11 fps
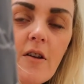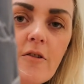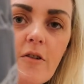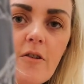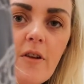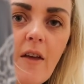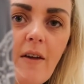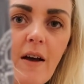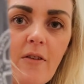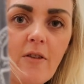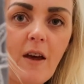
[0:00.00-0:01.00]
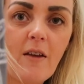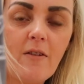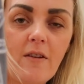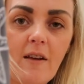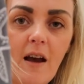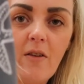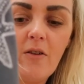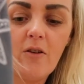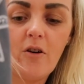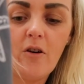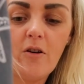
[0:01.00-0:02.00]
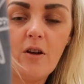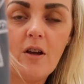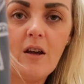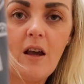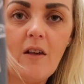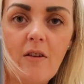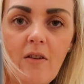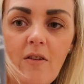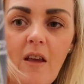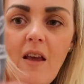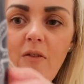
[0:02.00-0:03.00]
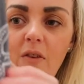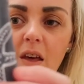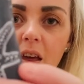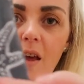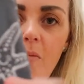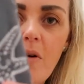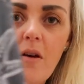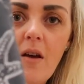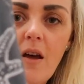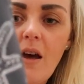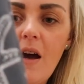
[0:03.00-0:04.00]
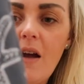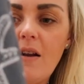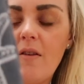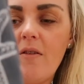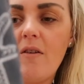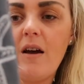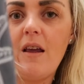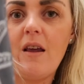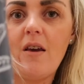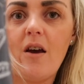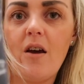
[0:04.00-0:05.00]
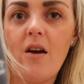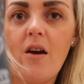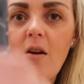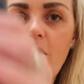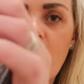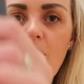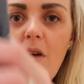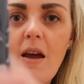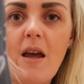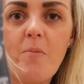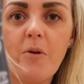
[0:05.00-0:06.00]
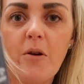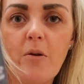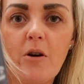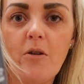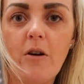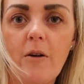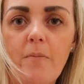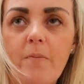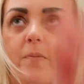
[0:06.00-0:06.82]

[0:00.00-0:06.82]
Looks like that. So that's the design. So it's a sea theme and it's like a grey blue colour.